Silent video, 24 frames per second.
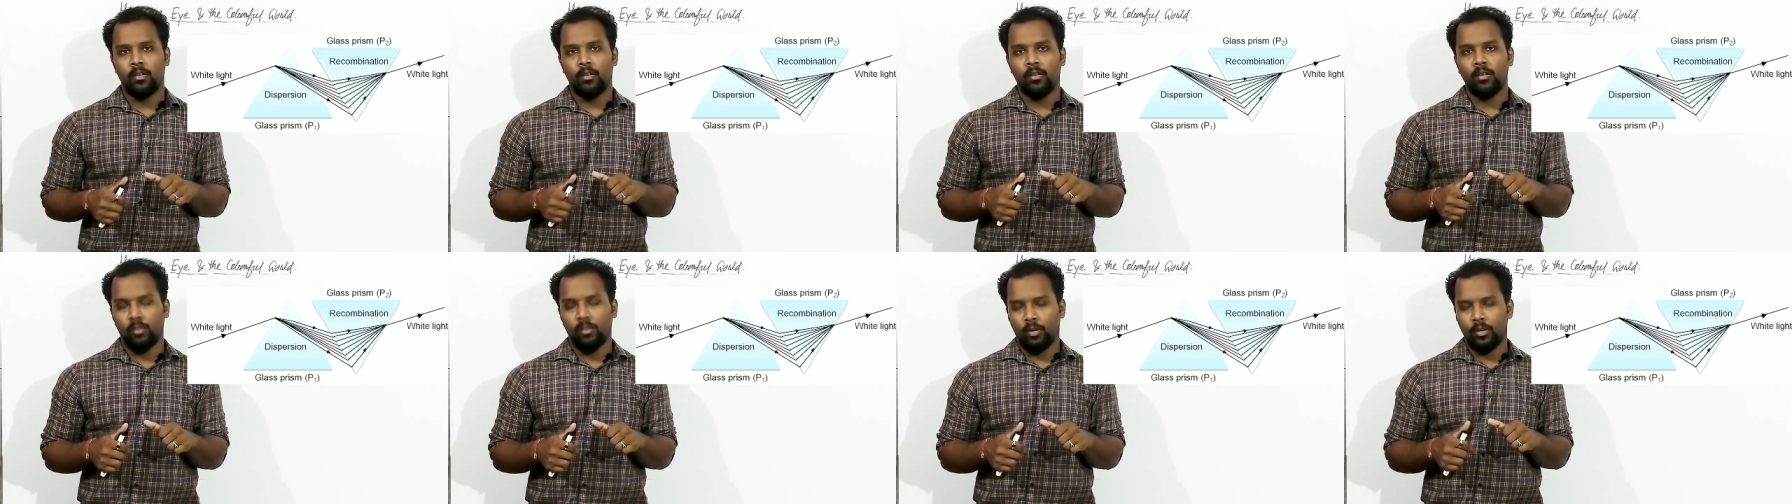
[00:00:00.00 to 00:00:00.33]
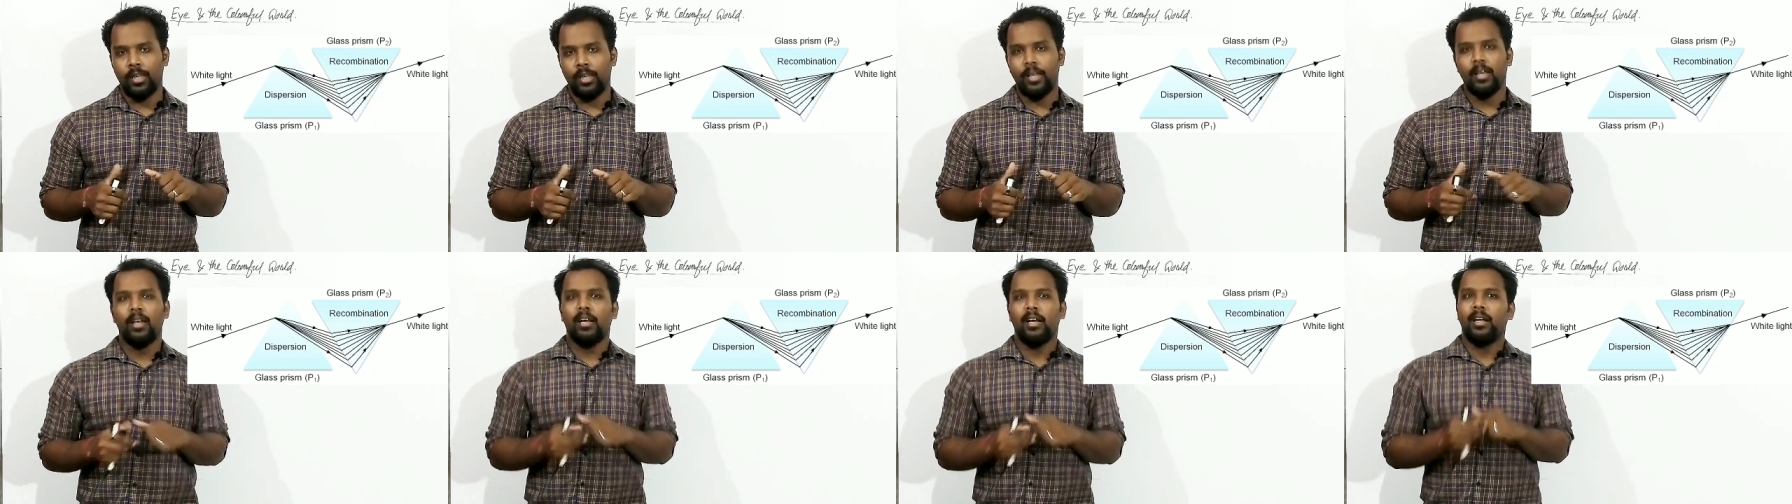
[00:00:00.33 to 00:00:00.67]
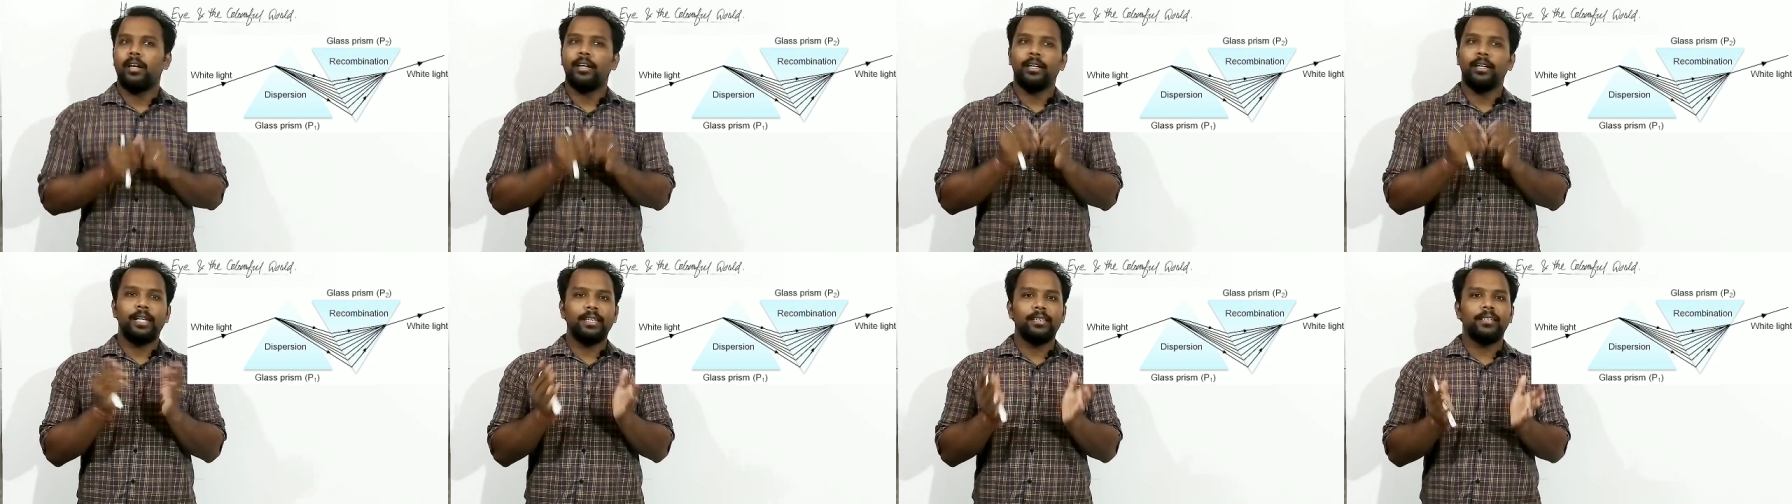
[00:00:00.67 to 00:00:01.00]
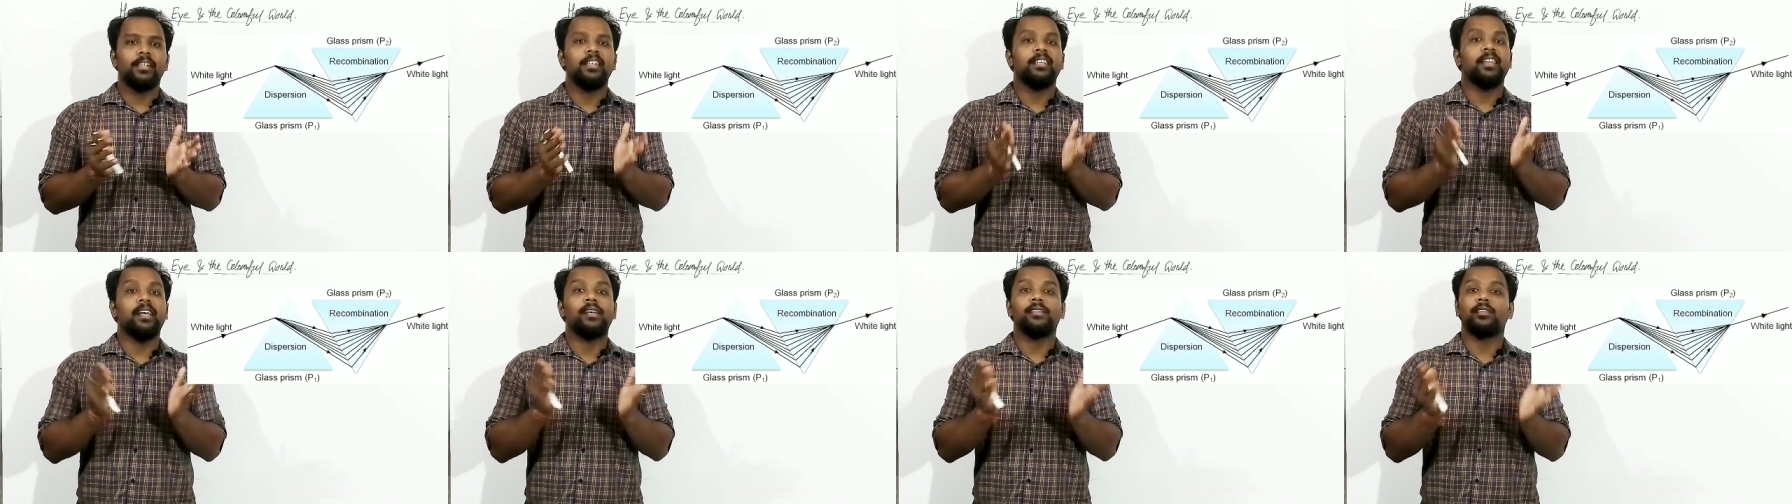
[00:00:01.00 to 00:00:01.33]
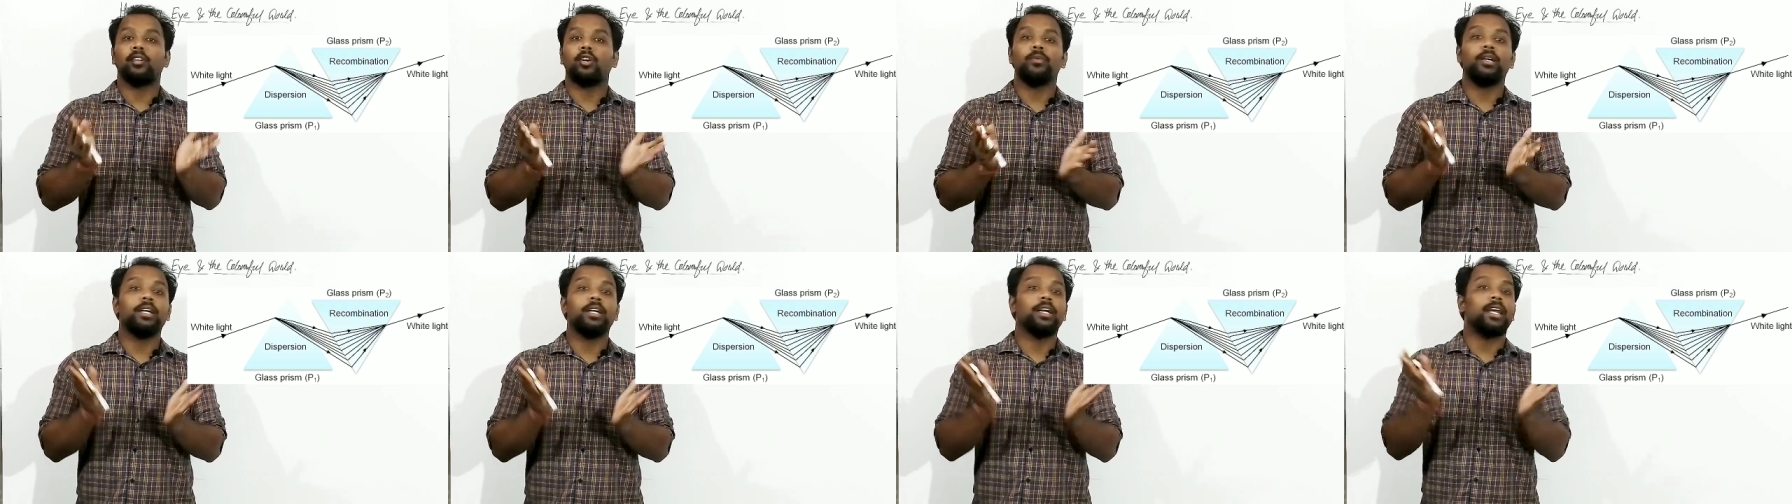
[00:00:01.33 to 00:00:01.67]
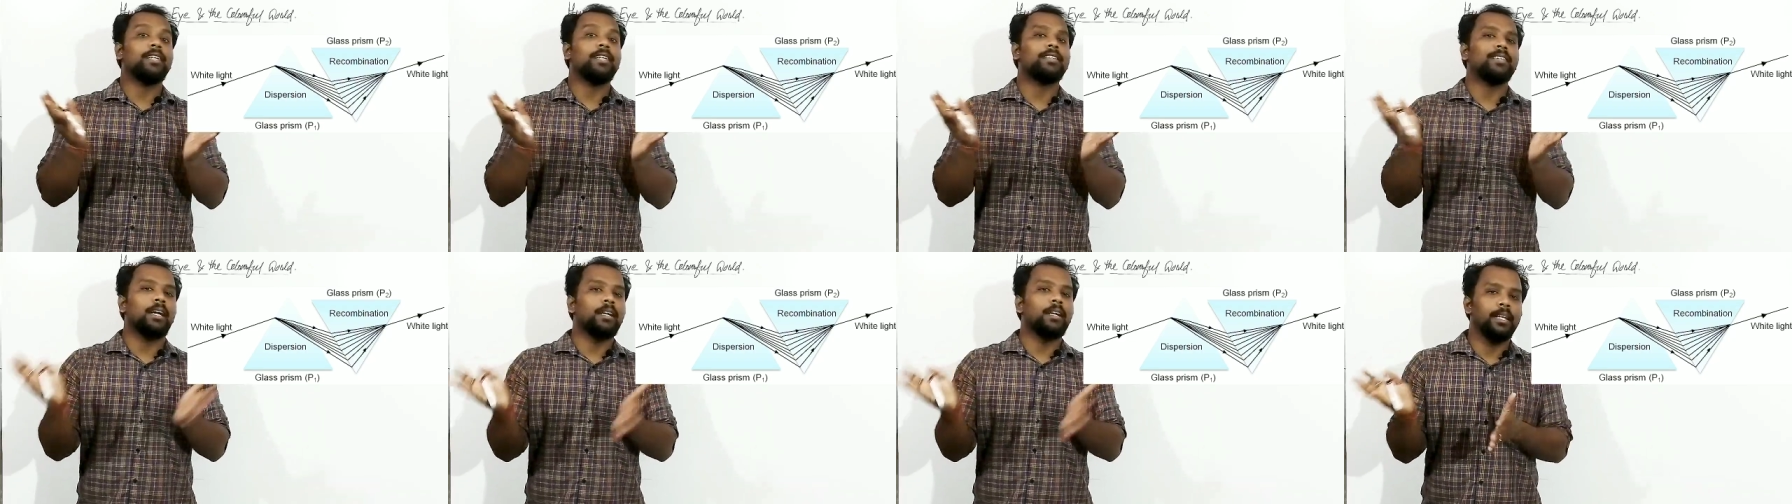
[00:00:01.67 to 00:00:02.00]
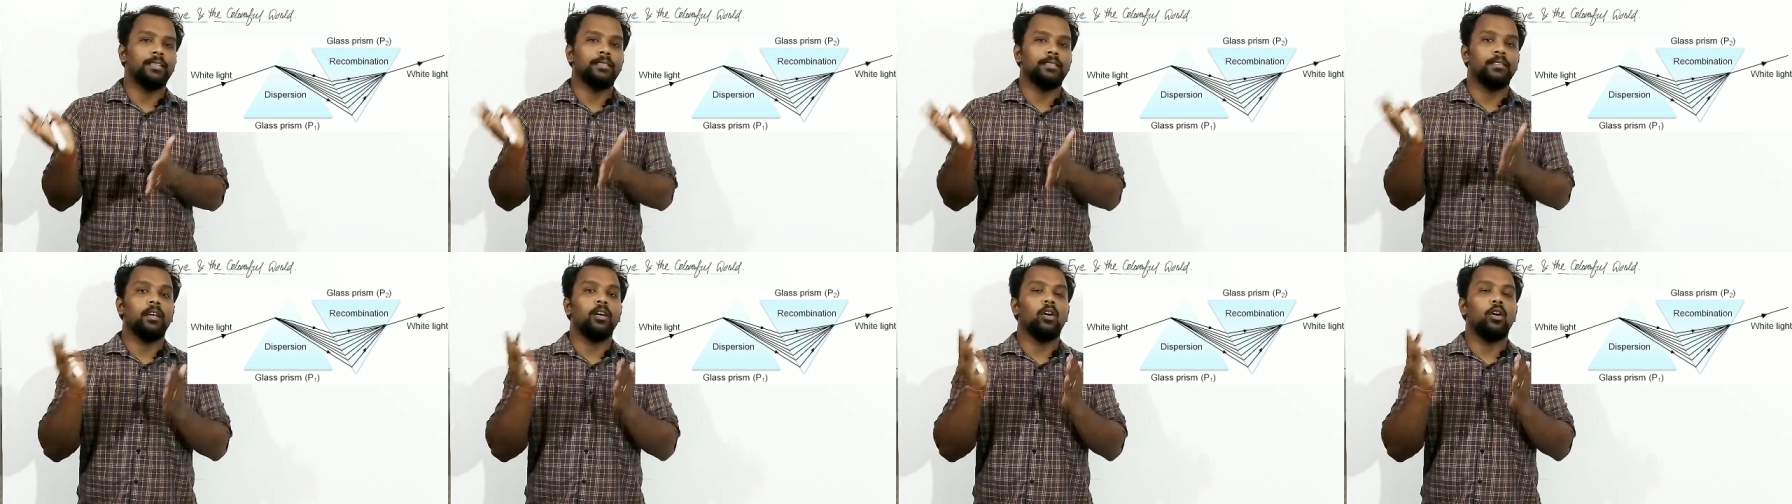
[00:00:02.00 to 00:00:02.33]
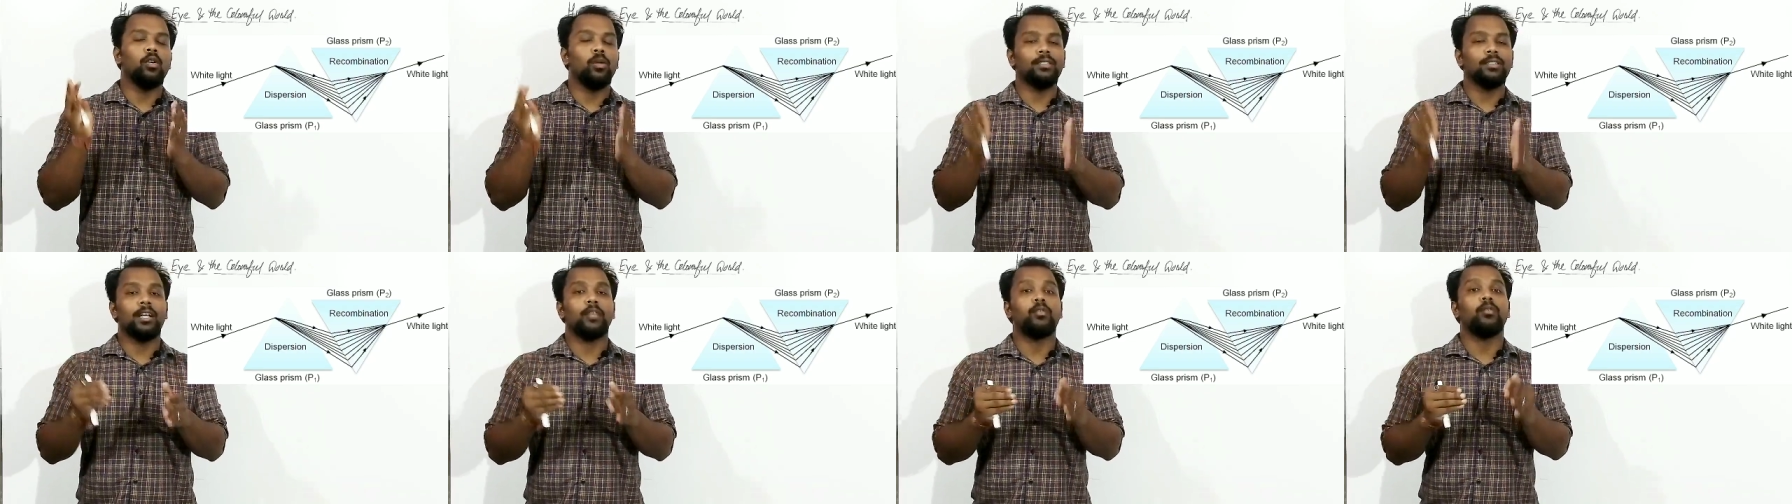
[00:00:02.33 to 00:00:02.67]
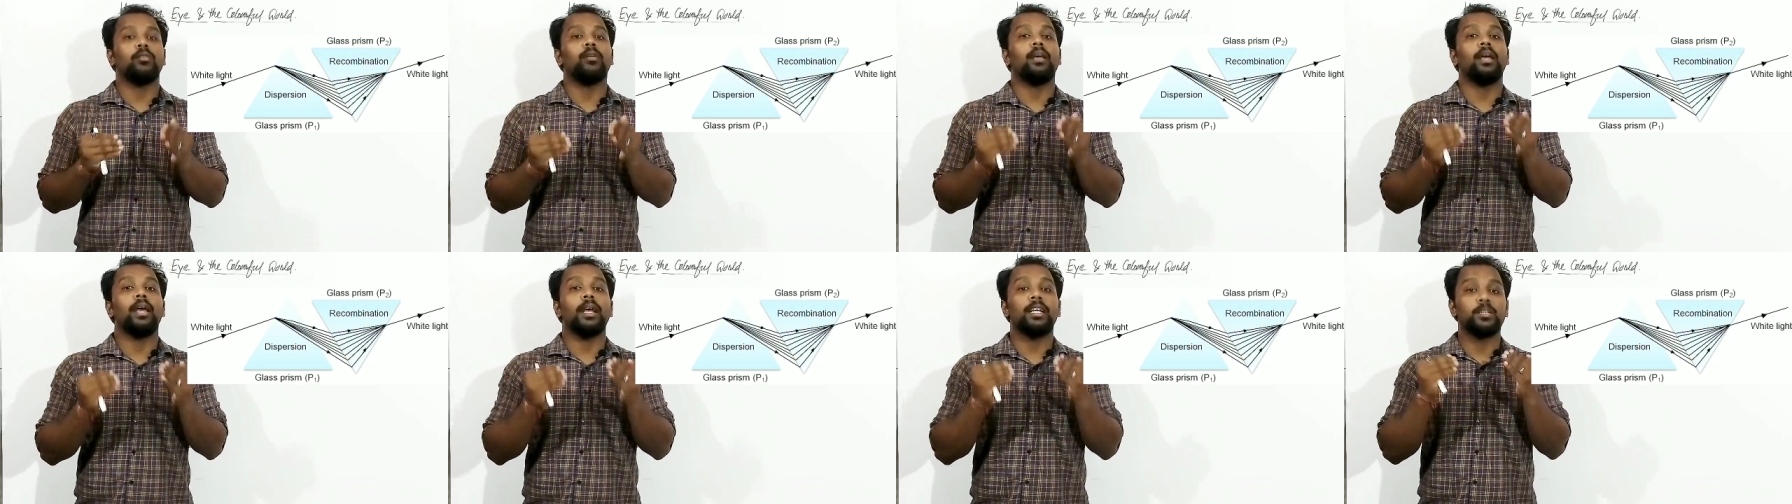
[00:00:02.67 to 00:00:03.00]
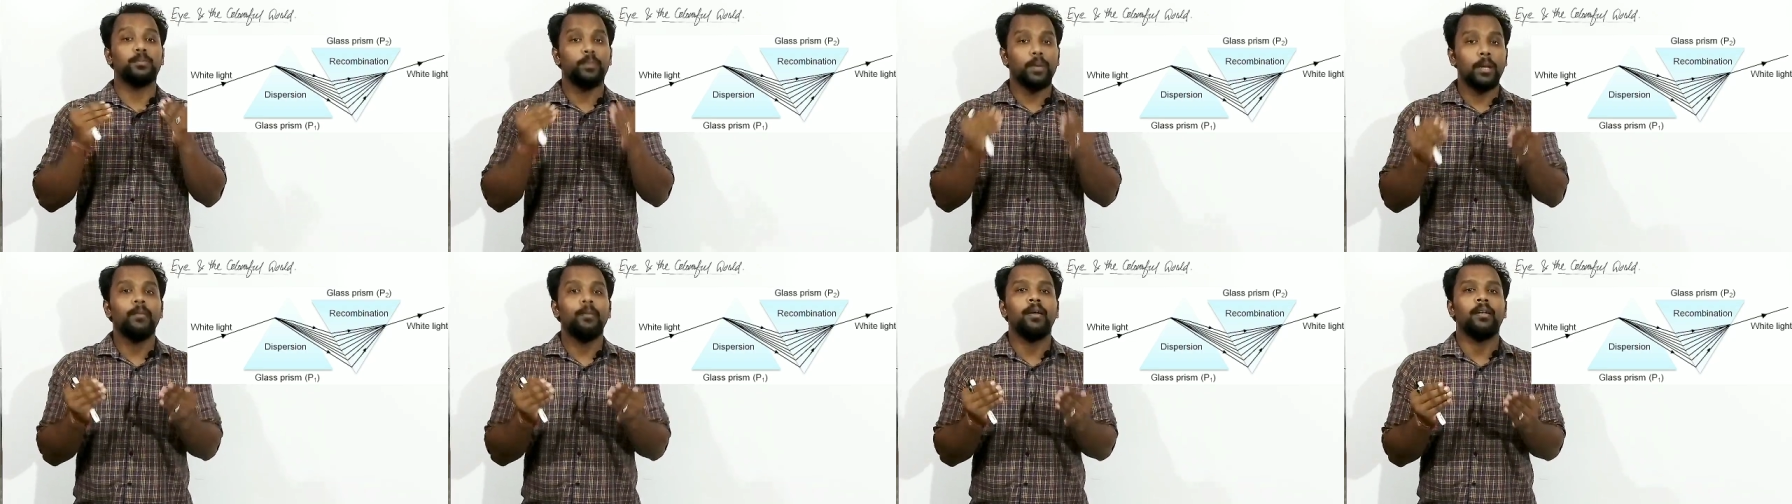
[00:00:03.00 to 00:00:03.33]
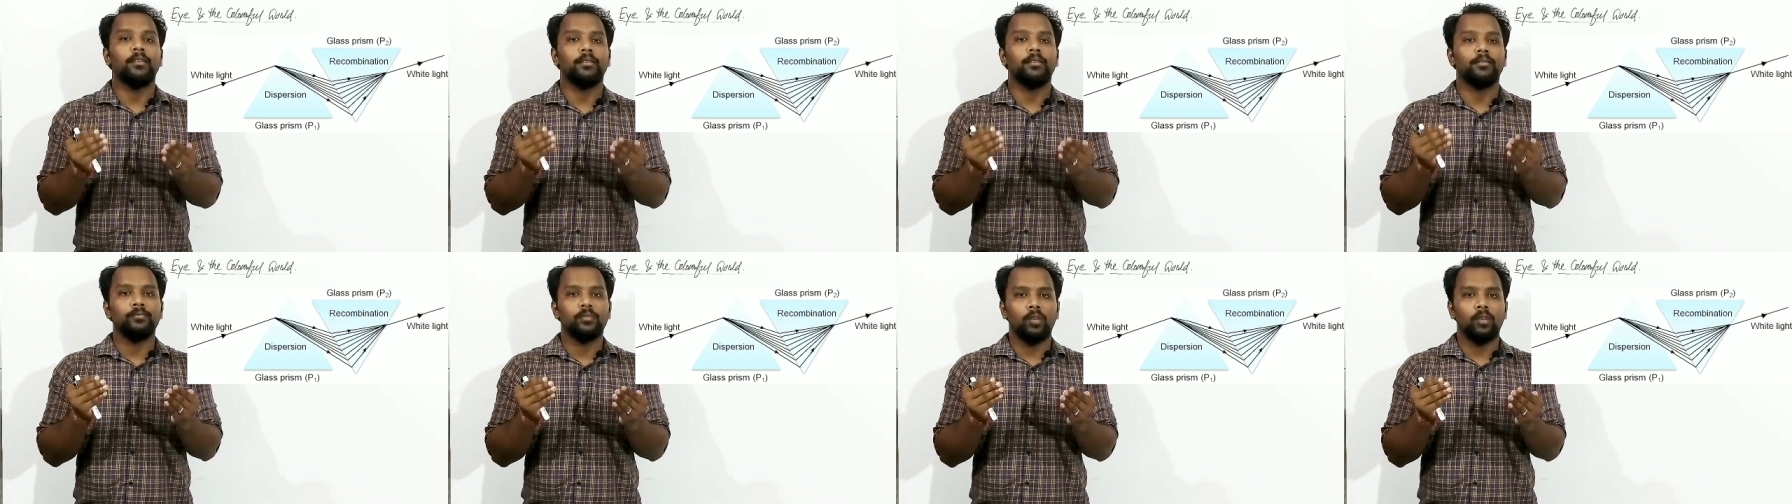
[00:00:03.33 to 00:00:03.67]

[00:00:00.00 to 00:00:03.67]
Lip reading: Okay, these are the nature of the great scientists. They always like to experiment.